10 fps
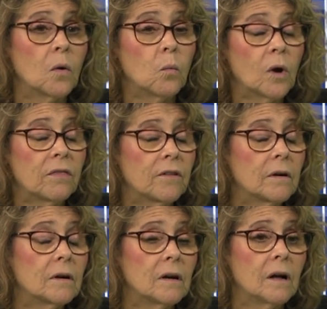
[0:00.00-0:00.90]

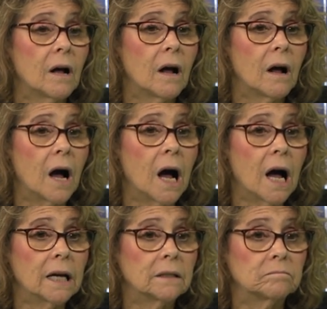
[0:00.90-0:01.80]
Whether
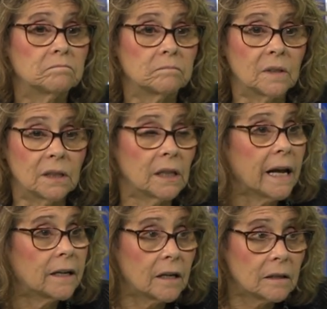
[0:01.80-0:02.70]
I
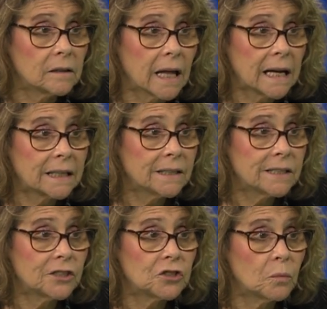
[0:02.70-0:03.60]
like that
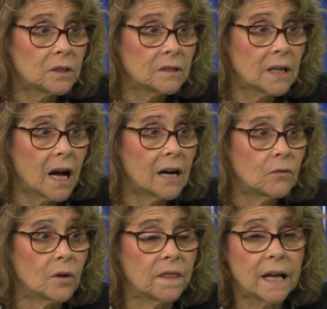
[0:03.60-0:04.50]
constituent or not,
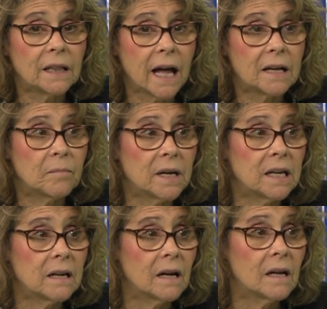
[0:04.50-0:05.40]
or they like
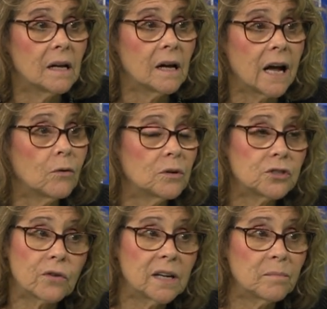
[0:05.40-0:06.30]
me, I
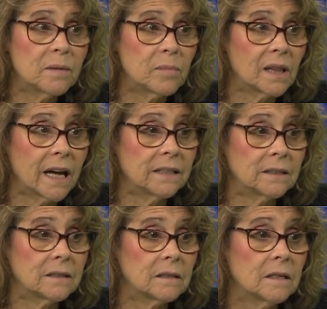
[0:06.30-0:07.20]
always try to be
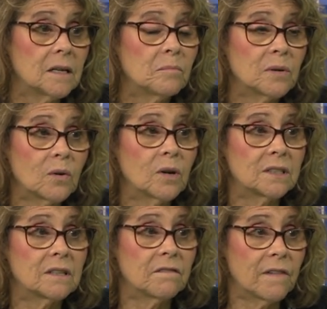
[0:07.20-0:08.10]
polite,
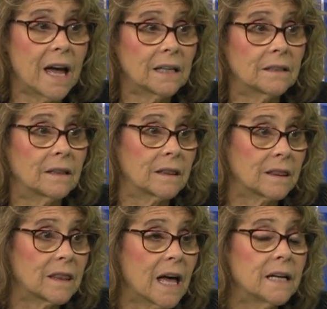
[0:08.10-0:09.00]
because of the fact
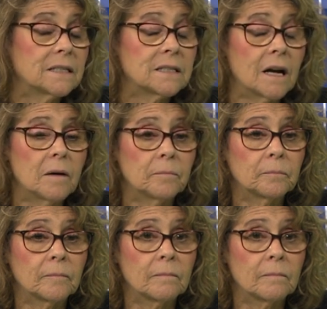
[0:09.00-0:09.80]
that um,